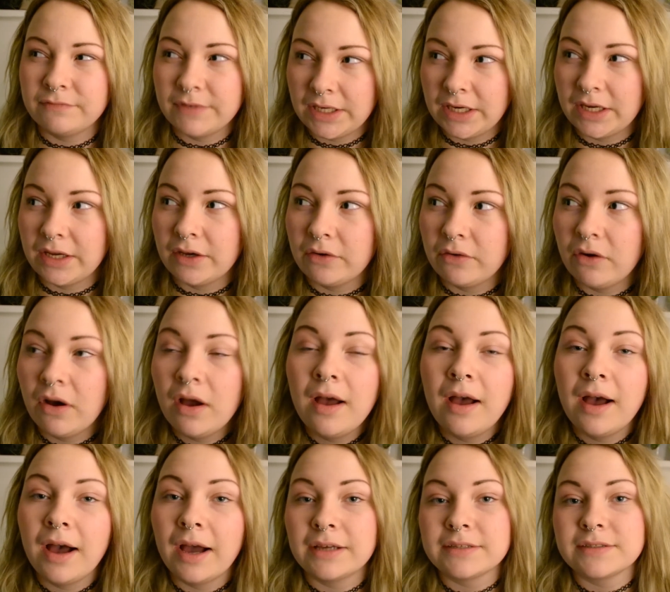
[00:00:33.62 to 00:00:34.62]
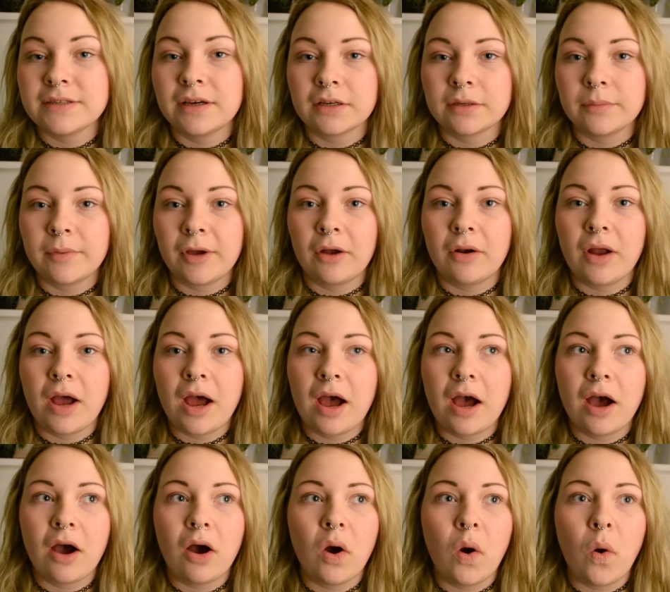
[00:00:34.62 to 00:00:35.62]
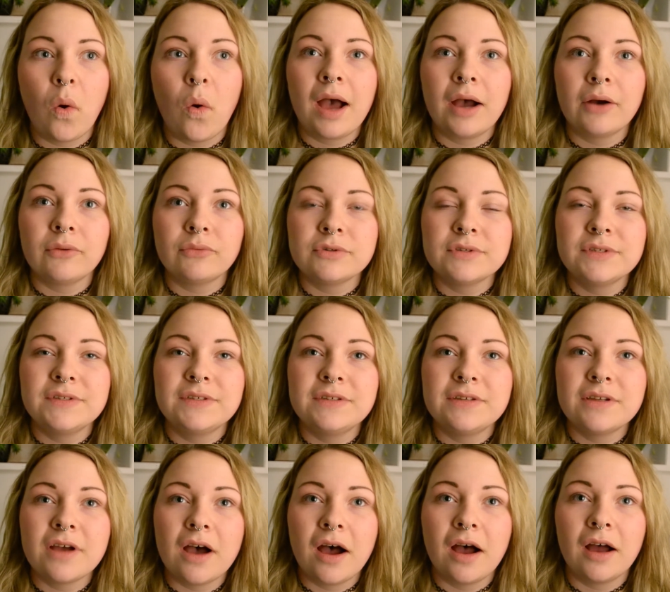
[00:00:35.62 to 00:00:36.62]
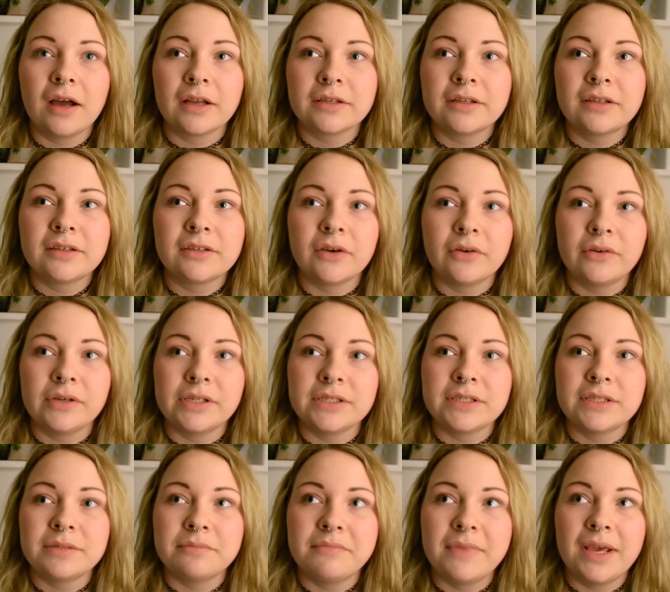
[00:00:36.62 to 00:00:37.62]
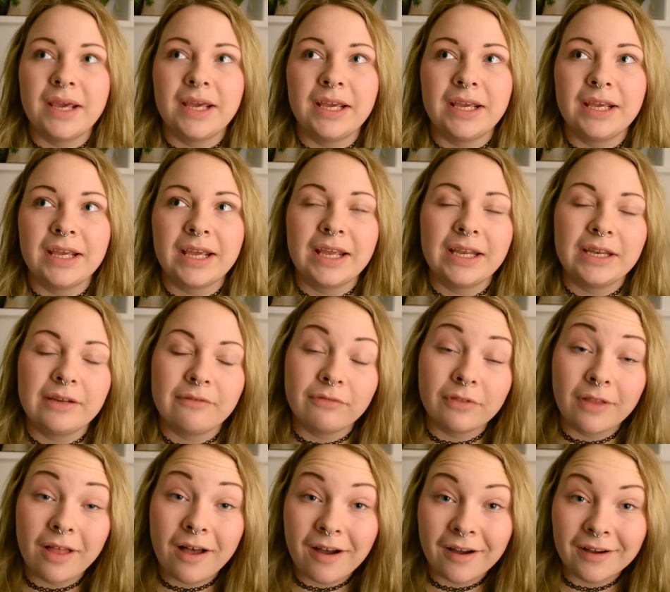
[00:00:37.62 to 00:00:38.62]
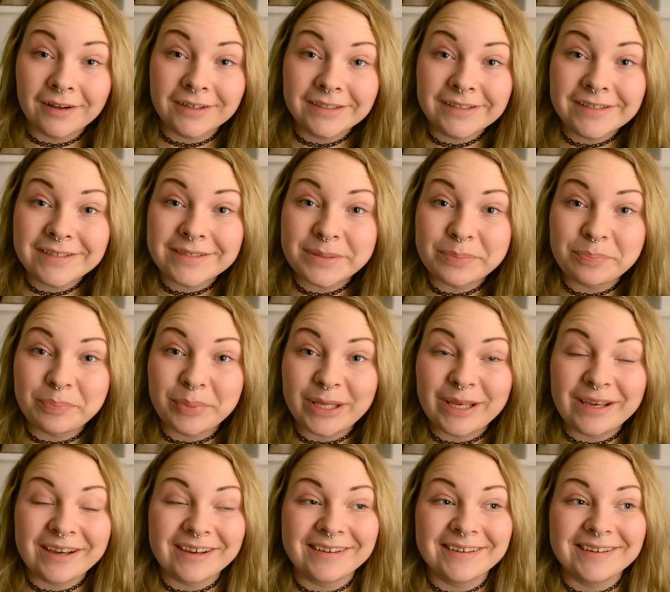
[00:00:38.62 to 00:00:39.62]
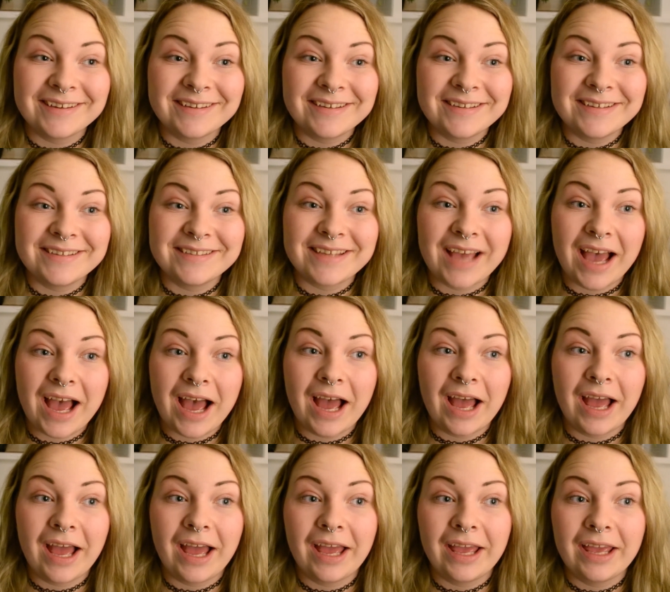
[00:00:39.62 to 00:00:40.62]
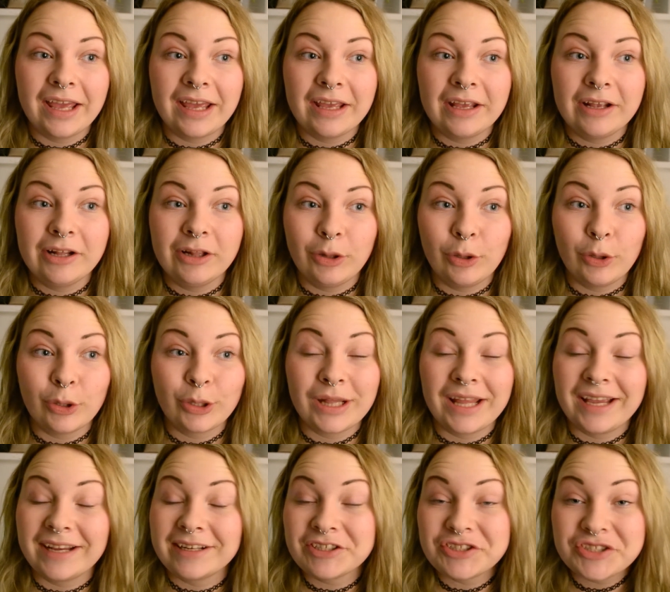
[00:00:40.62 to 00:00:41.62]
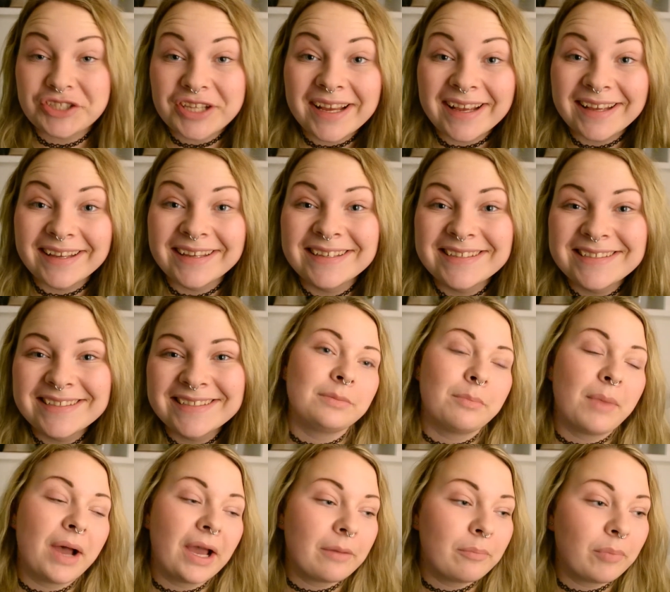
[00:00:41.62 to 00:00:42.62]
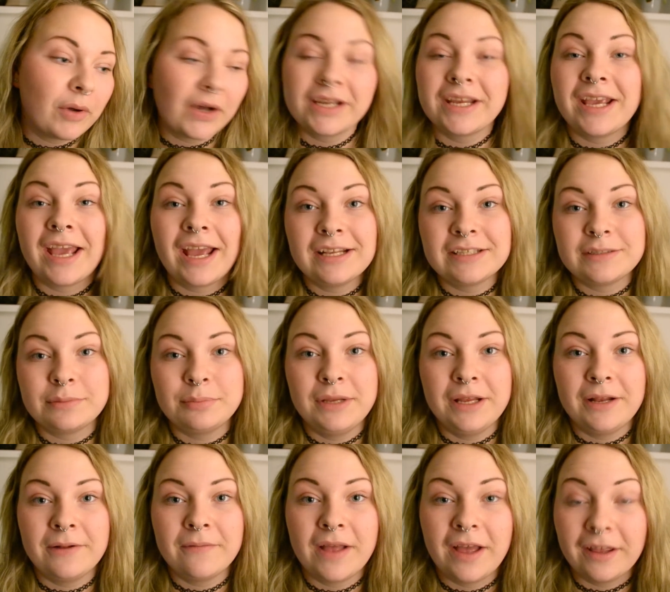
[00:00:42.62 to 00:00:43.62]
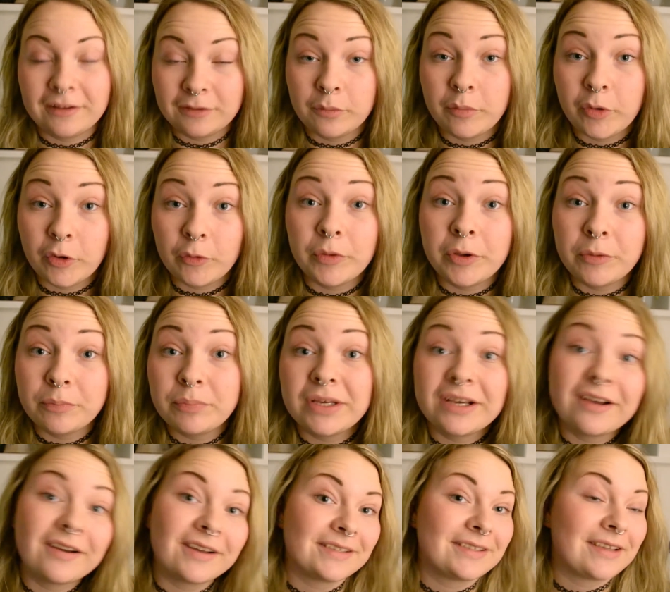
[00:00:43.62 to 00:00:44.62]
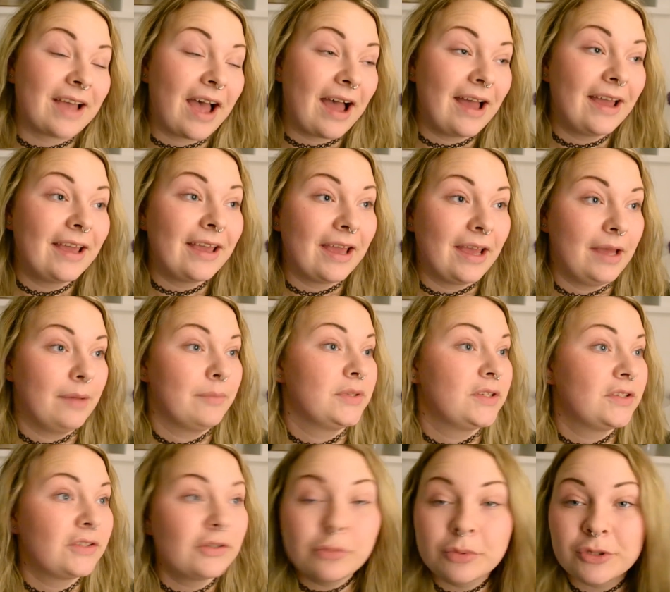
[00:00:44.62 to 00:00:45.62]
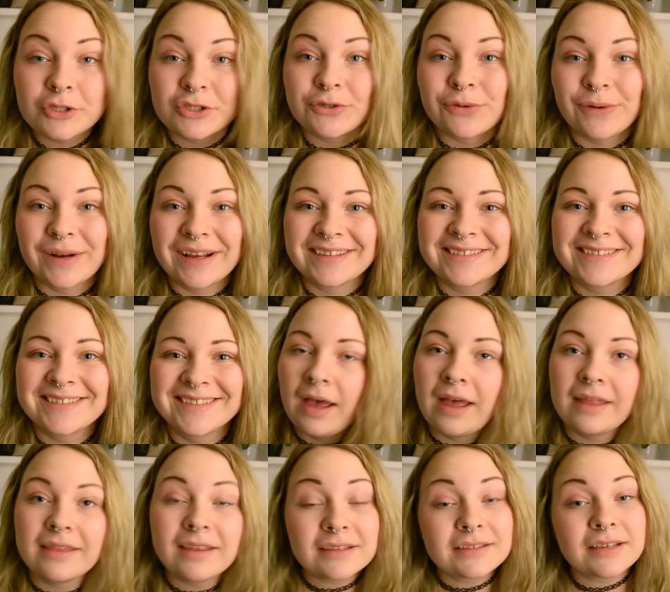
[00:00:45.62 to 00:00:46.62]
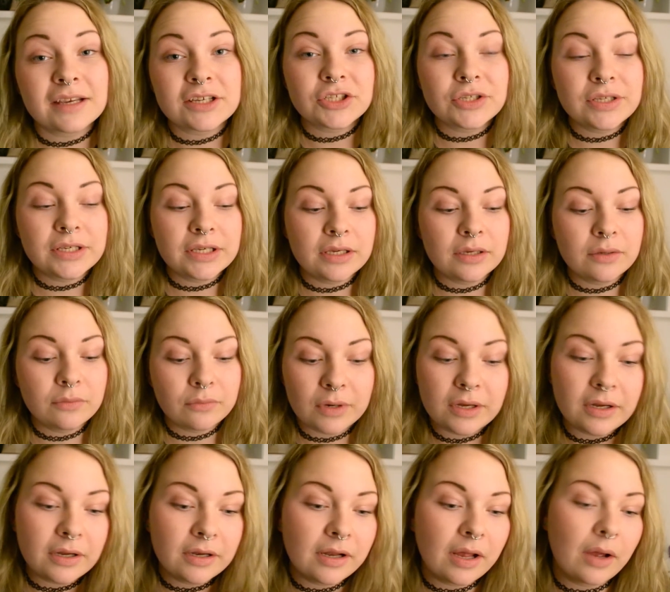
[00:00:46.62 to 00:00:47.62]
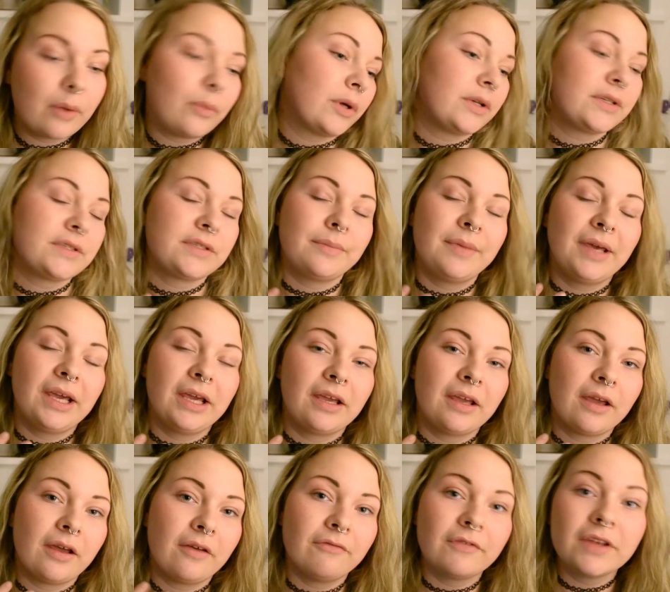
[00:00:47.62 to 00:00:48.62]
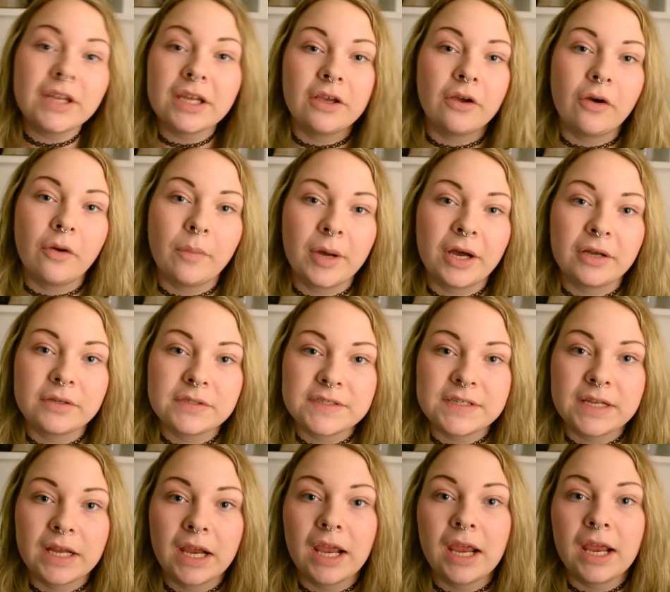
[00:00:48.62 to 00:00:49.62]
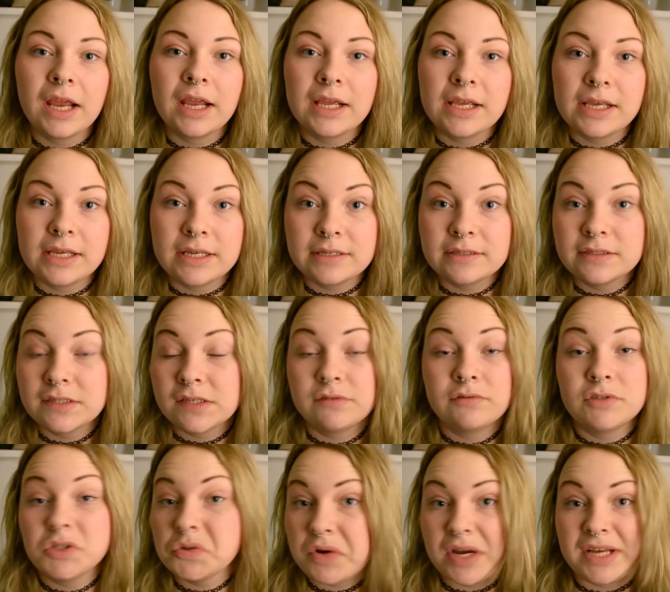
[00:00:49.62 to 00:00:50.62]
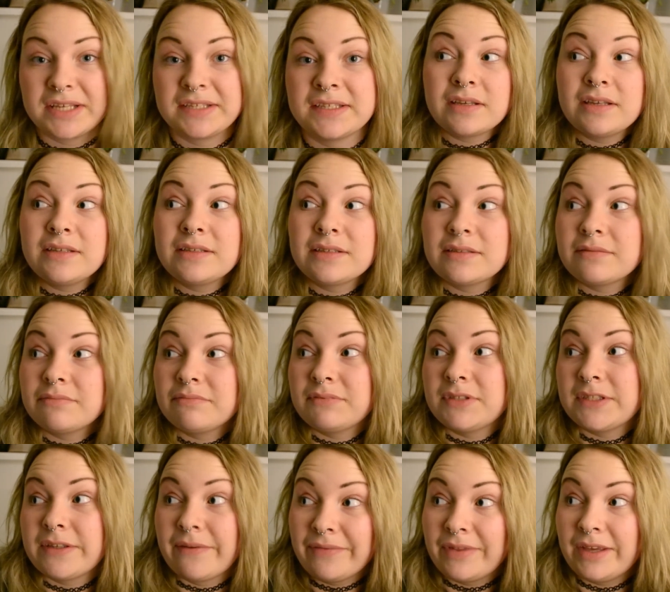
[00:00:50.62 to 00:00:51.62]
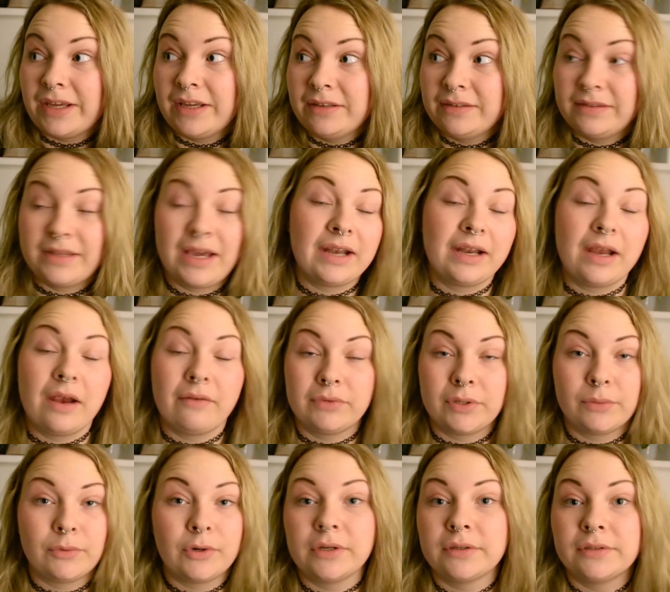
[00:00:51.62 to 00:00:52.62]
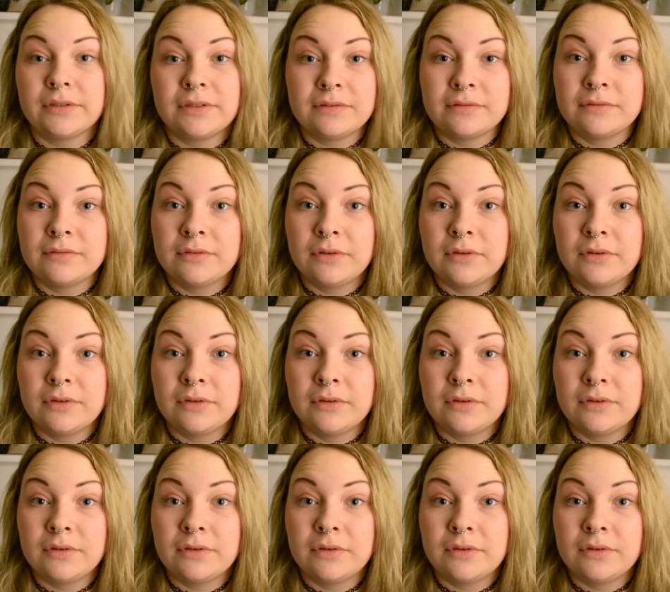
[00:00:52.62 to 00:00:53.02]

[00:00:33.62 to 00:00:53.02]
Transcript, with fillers: video, I talked about how I was not going to make any vlogs because I look like shit. My body hates me at the moment because I am super stressed. And that's actually what I wanted to make a video about today is stress. It's something that everyone